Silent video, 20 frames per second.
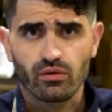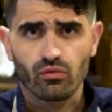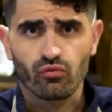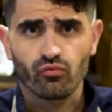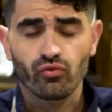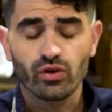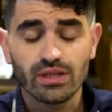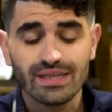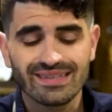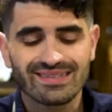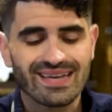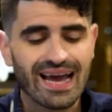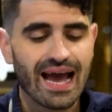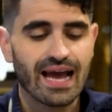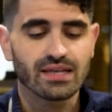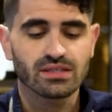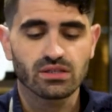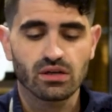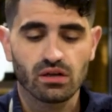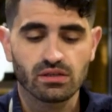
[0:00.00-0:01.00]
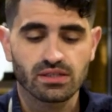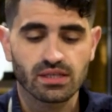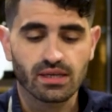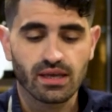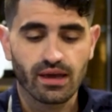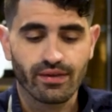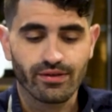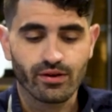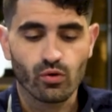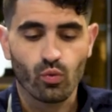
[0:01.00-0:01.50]
really ties it all
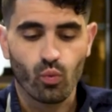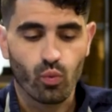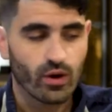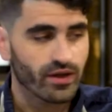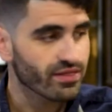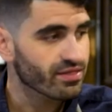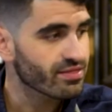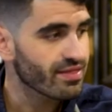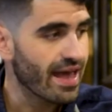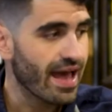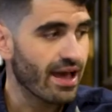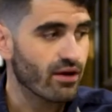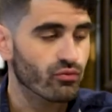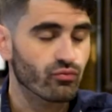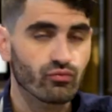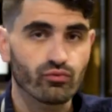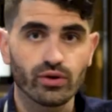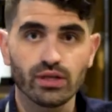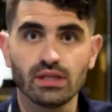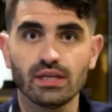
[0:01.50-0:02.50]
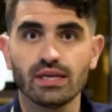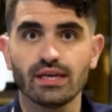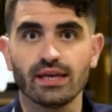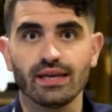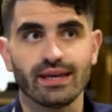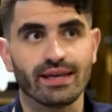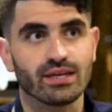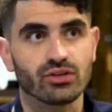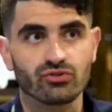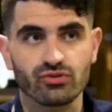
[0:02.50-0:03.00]
together with that really
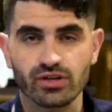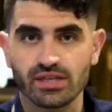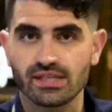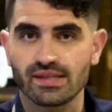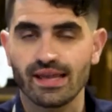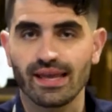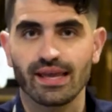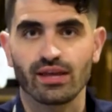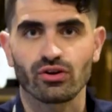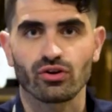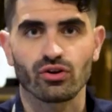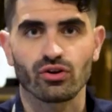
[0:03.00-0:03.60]
interesting and